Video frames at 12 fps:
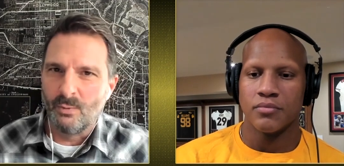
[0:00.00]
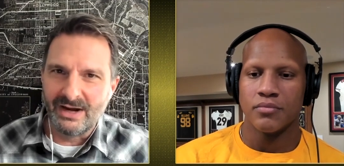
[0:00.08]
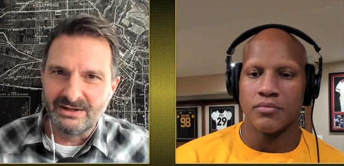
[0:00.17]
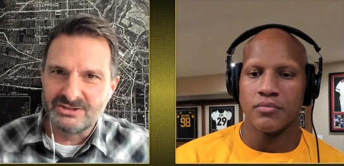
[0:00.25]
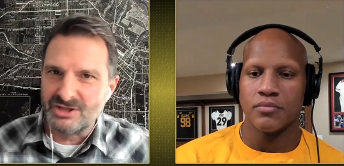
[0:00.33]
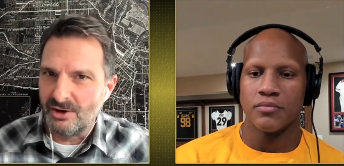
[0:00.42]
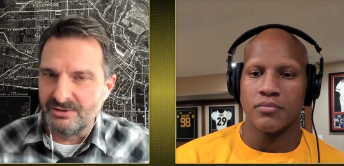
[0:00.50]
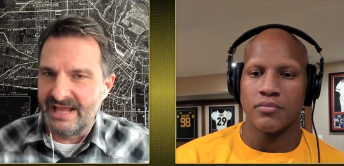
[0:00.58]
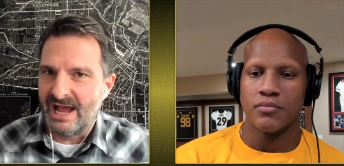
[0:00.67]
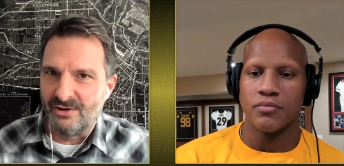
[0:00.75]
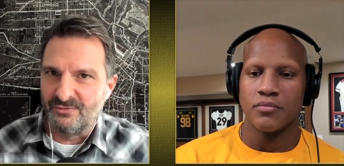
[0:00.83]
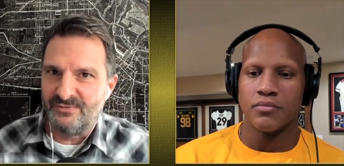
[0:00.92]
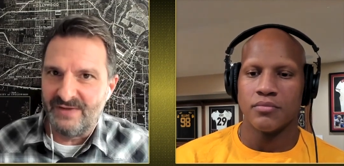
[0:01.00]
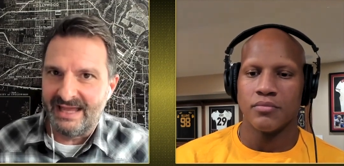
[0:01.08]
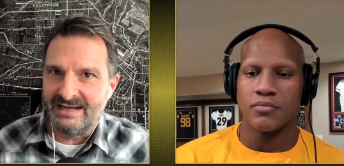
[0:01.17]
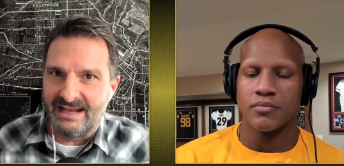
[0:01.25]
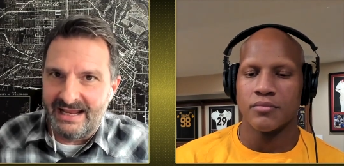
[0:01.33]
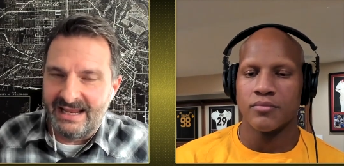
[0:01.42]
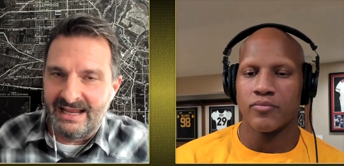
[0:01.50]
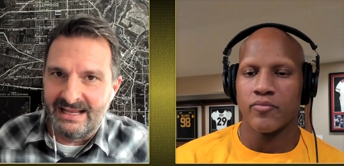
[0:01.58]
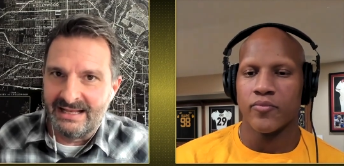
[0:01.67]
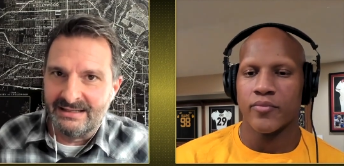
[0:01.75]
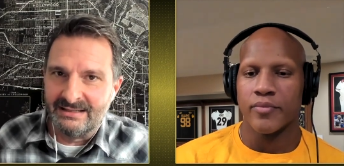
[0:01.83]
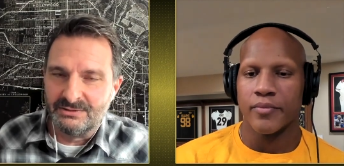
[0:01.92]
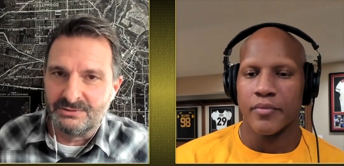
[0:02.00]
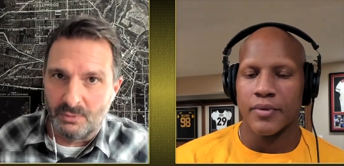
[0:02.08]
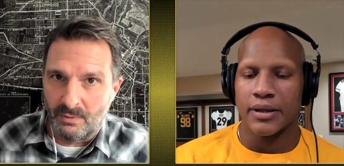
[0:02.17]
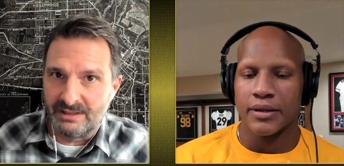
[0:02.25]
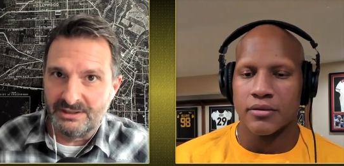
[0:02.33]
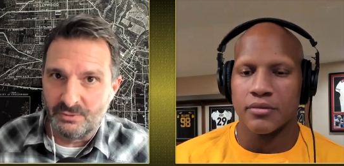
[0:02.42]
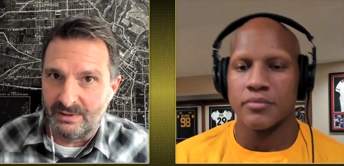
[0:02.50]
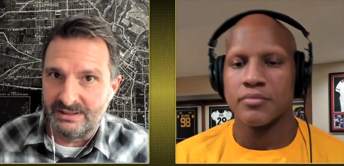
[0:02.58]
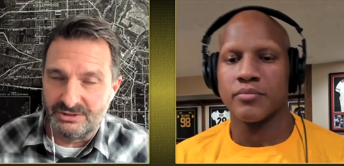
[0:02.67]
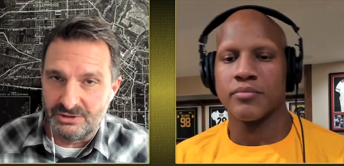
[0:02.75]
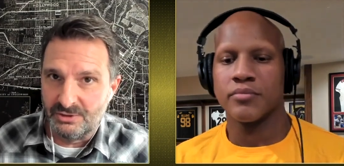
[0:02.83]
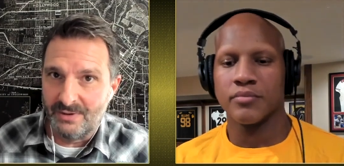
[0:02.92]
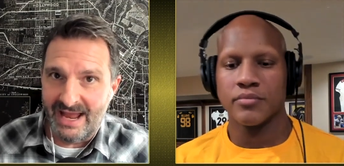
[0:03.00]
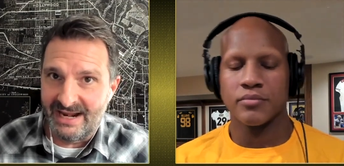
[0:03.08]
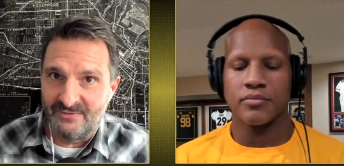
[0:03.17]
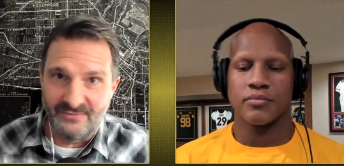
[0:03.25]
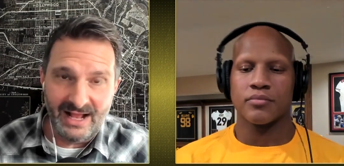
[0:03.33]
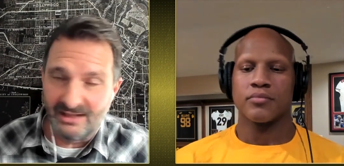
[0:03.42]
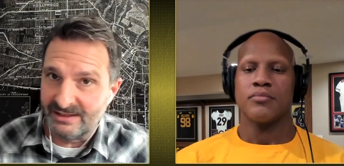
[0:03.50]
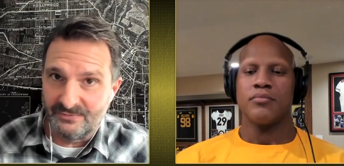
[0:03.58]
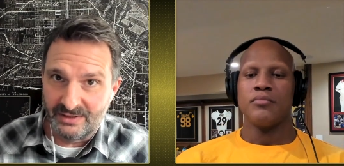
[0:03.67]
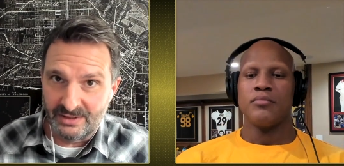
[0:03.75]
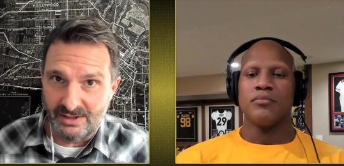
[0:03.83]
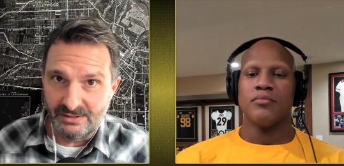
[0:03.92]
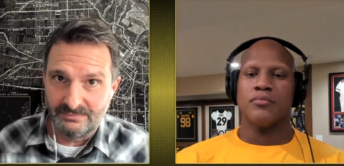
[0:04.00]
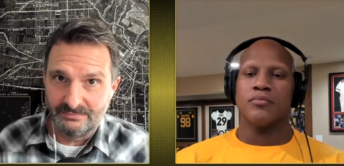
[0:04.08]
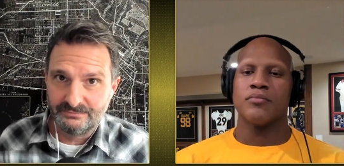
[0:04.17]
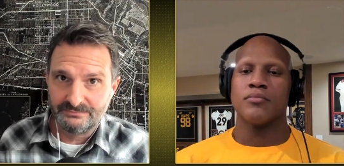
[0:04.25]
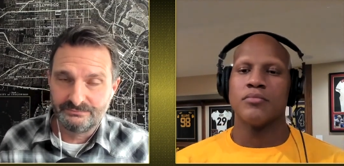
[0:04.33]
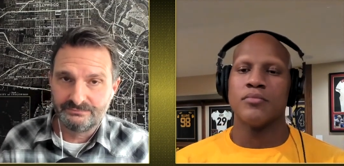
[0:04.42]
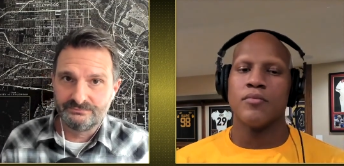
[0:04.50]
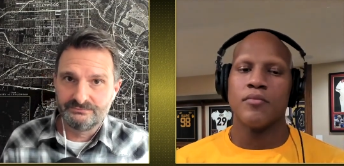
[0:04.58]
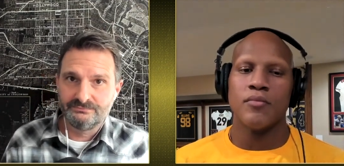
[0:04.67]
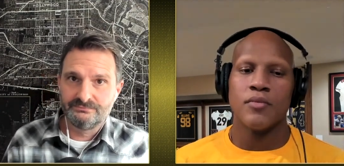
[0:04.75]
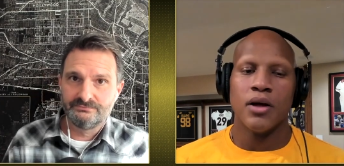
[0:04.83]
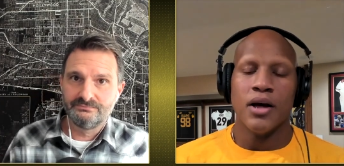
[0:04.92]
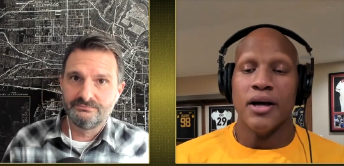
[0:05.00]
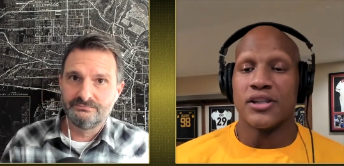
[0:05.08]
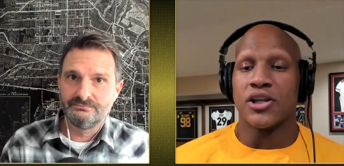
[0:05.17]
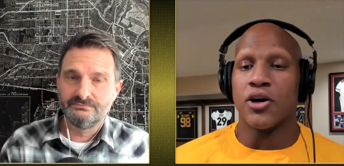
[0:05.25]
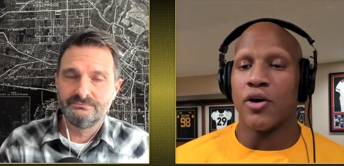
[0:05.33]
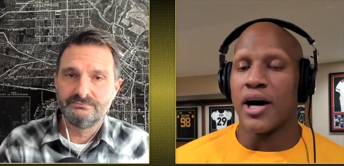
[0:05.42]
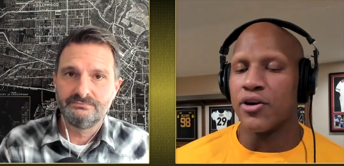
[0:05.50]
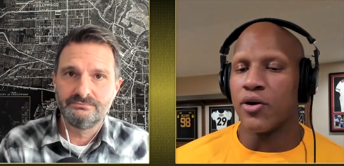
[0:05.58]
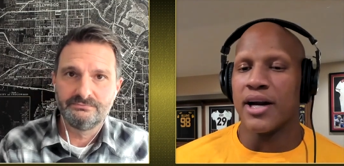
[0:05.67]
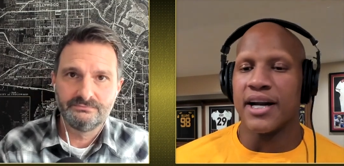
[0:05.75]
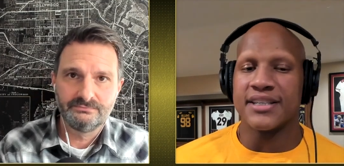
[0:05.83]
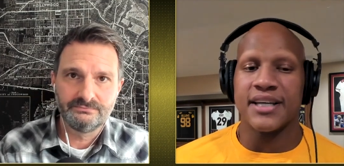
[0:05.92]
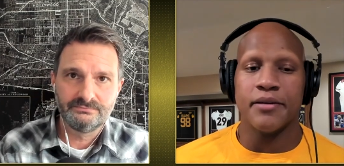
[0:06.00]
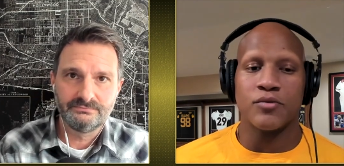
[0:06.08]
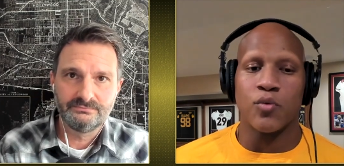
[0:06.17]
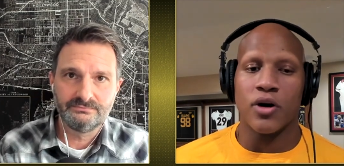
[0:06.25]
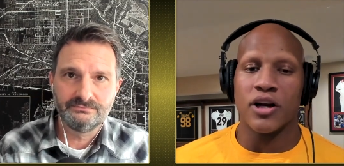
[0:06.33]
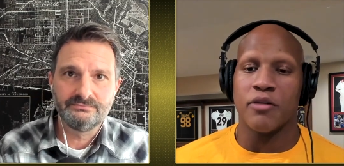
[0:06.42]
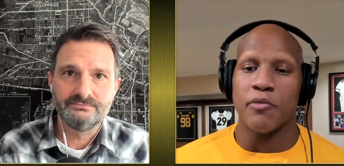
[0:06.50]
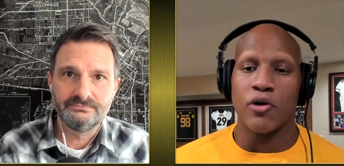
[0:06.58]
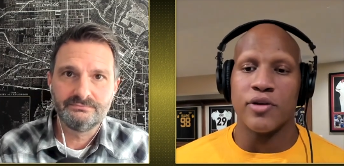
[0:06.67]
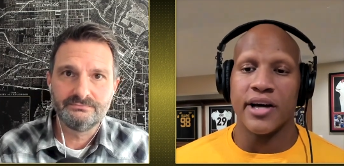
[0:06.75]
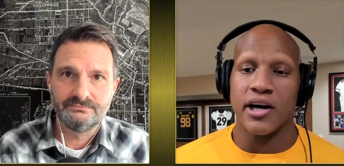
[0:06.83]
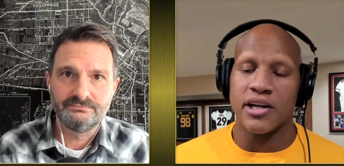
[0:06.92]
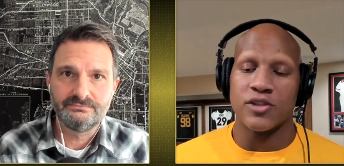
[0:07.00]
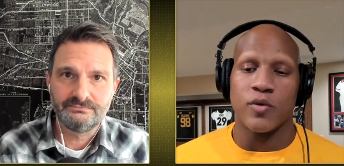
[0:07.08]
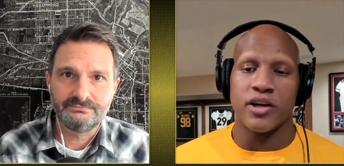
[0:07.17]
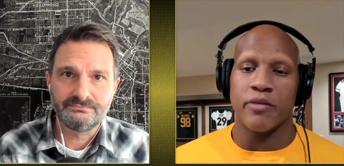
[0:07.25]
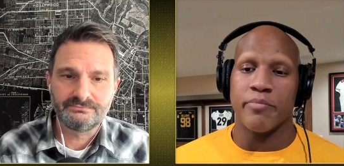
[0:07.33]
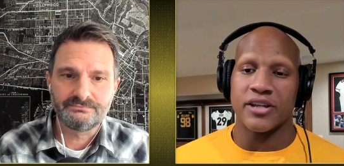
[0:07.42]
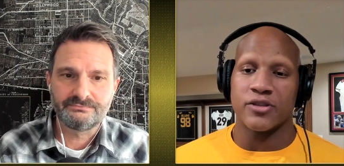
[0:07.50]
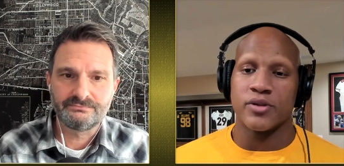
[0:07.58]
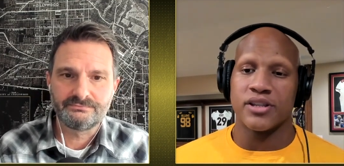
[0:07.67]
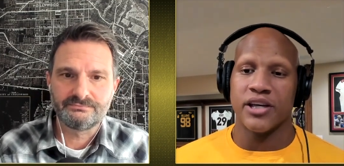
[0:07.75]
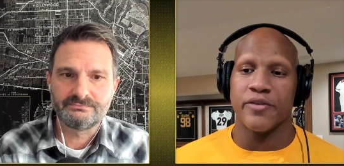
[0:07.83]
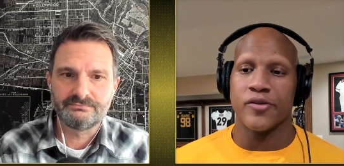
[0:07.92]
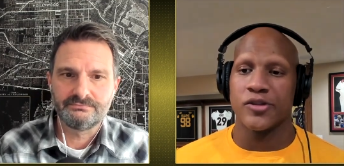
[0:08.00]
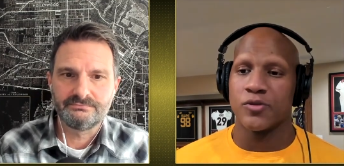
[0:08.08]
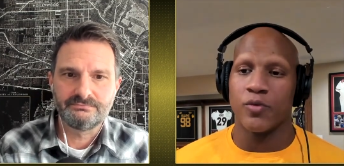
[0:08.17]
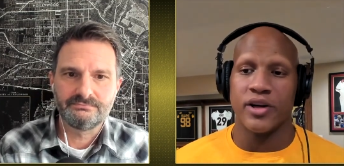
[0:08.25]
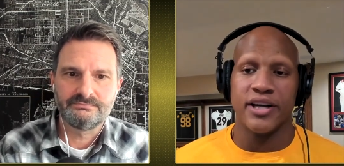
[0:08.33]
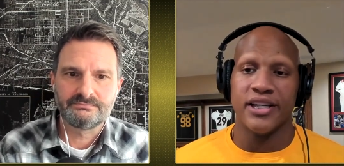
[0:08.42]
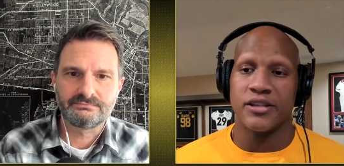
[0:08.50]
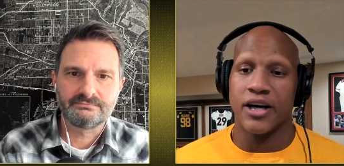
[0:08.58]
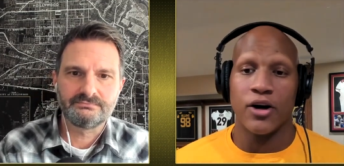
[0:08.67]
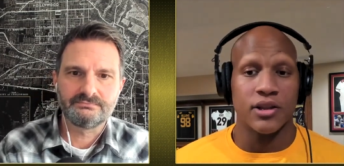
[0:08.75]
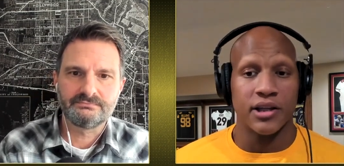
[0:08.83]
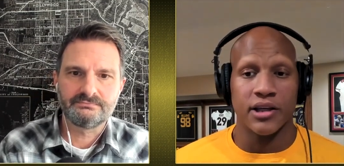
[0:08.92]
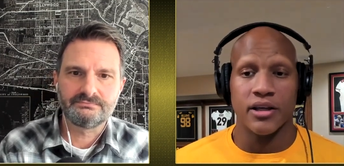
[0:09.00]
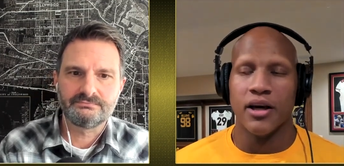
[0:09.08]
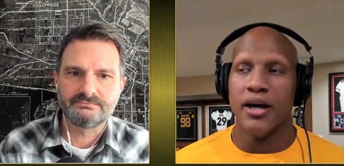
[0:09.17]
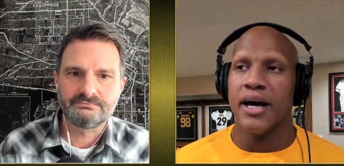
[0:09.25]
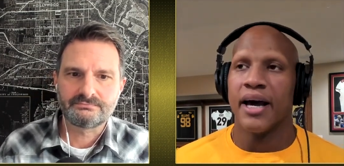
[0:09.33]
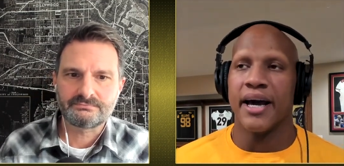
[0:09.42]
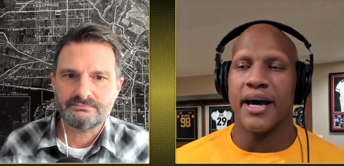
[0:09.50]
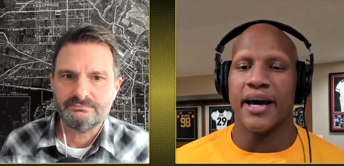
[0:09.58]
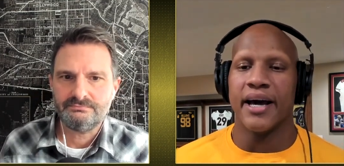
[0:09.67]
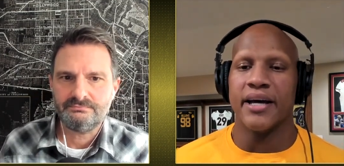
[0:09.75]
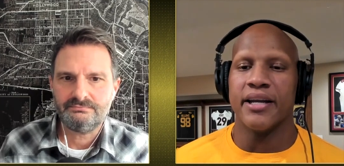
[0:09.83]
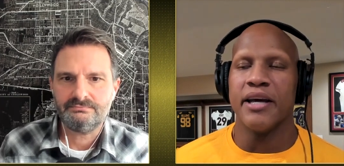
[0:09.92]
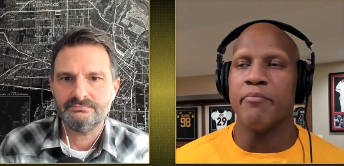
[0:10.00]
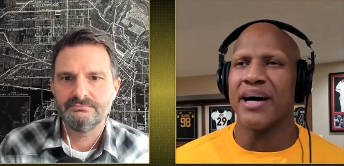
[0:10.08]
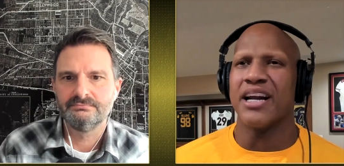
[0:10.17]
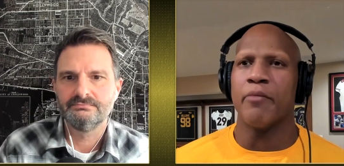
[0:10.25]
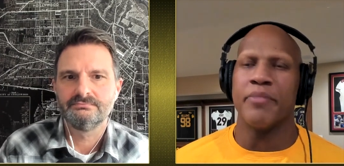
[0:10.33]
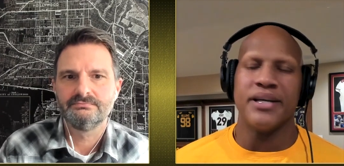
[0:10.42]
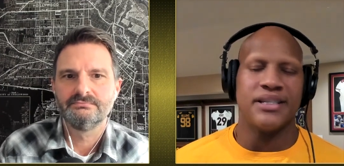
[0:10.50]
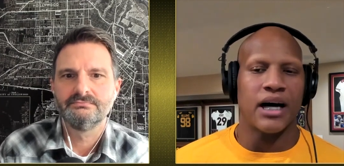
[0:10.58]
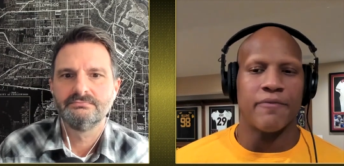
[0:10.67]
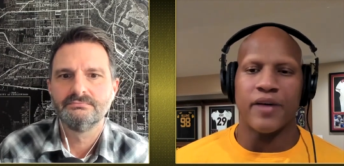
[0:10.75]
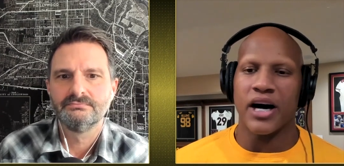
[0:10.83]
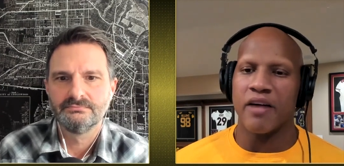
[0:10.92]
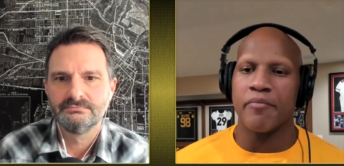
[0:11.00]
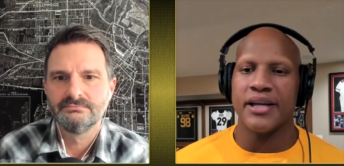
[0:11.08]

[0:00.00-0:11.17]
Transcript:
Speaker 1: where does Odell fit in 2022 NFL, if at all?
Speaker 2: So I know a lot of teams want him. Odell is one of the best receivers when he's healthy. And he might not be top 5,